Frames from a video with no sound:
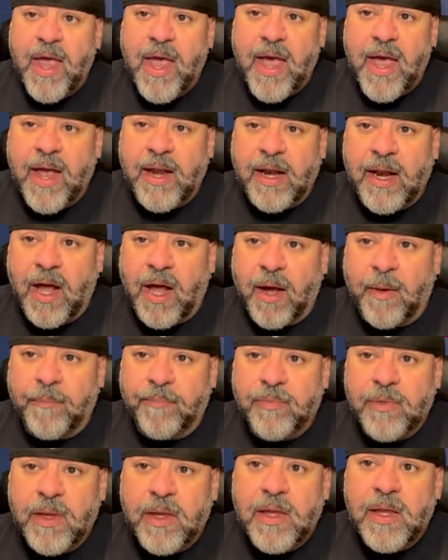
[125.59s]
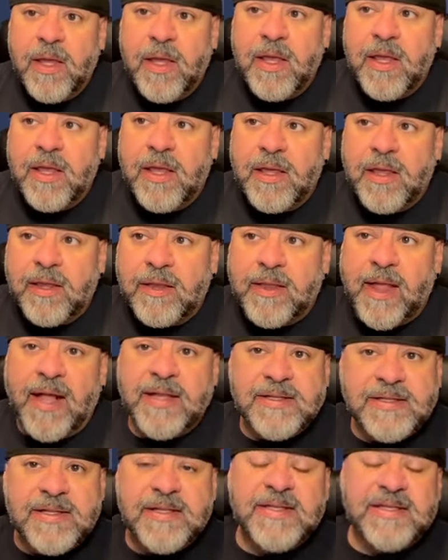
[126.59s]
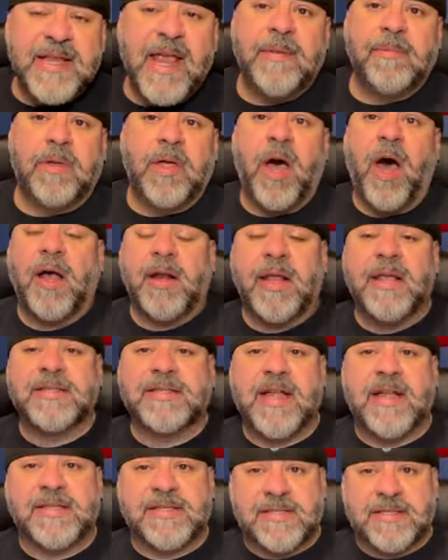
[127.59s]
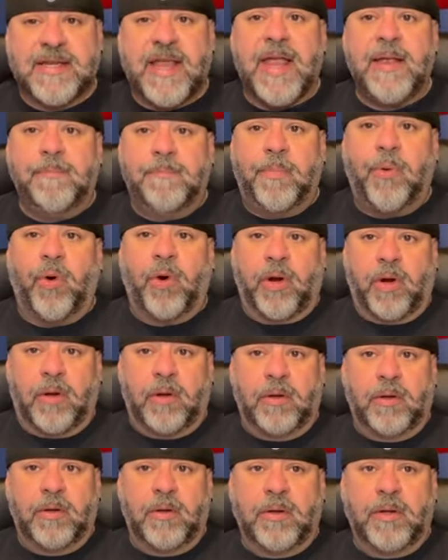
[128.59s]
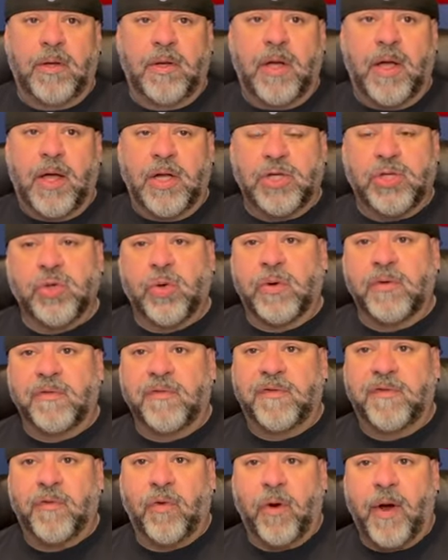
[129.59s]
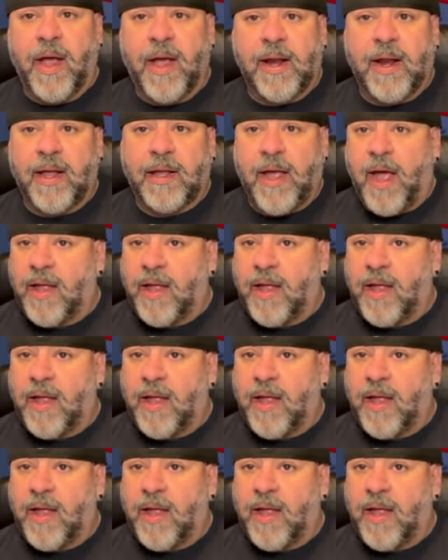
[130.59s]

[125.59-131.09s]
And that's the same cut as that skateboarder Jordan 4, and